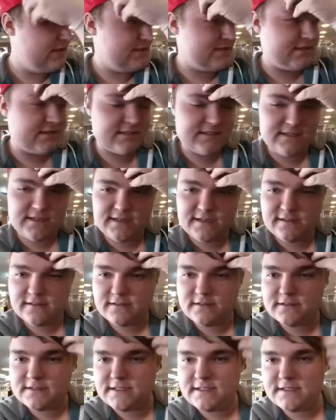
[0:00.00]
It's like a tiny
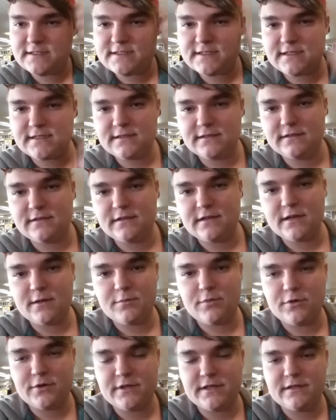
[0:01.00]
little, teeny tiny little
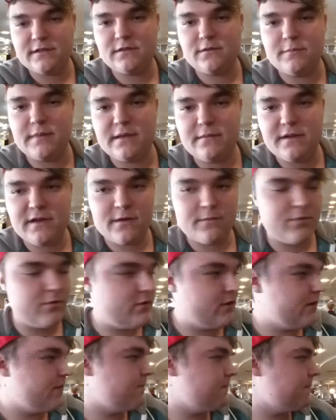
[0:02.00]
airport, like a little baby
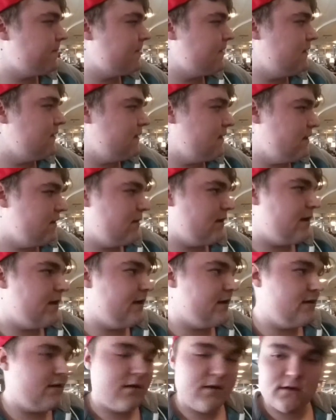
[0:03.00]
airport.
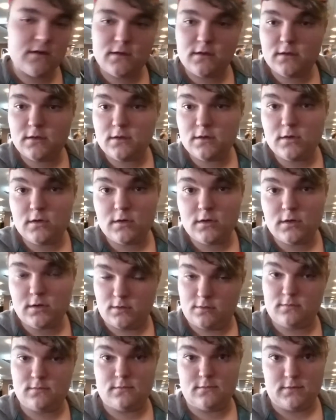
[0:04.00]
And uh,
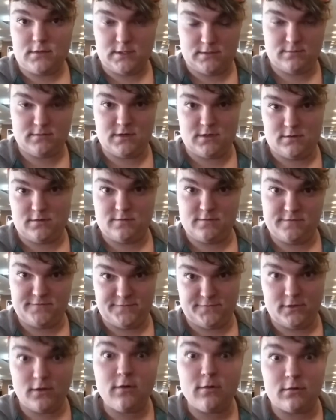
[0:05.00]
I'm going to
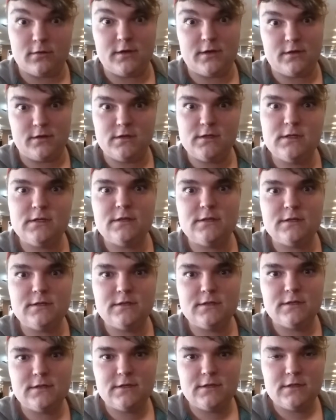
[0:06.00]
Florida.
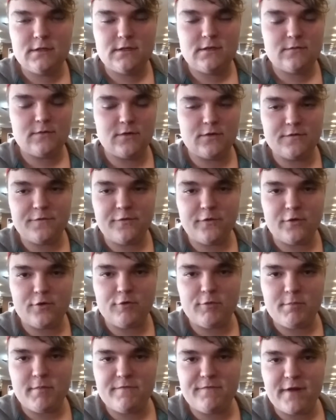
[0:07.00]
Going to
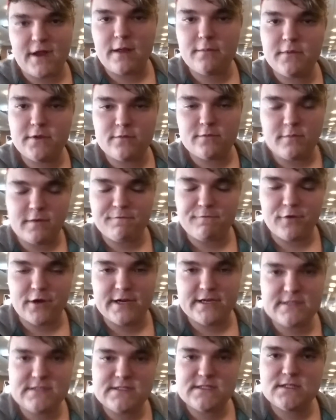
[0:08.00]
Florida with my family, with my
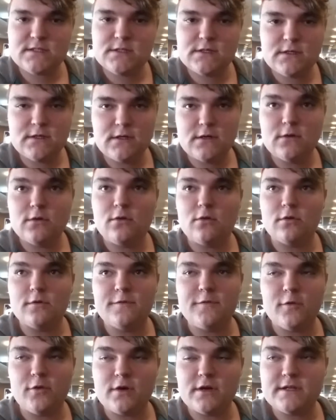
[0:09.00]
friends. Going
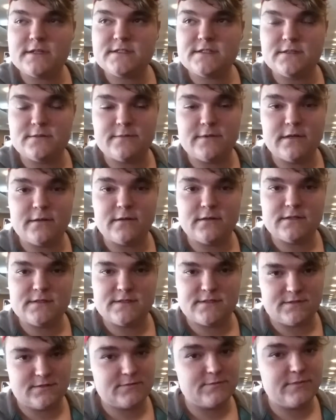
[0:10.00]
to Florida. It's gonna be a,
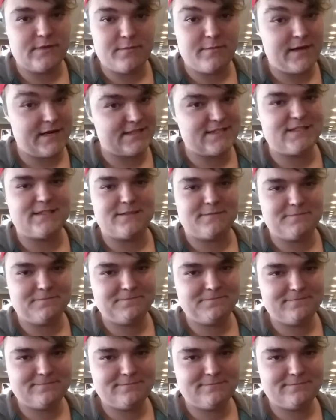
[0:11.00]
it's gonna be a bad time.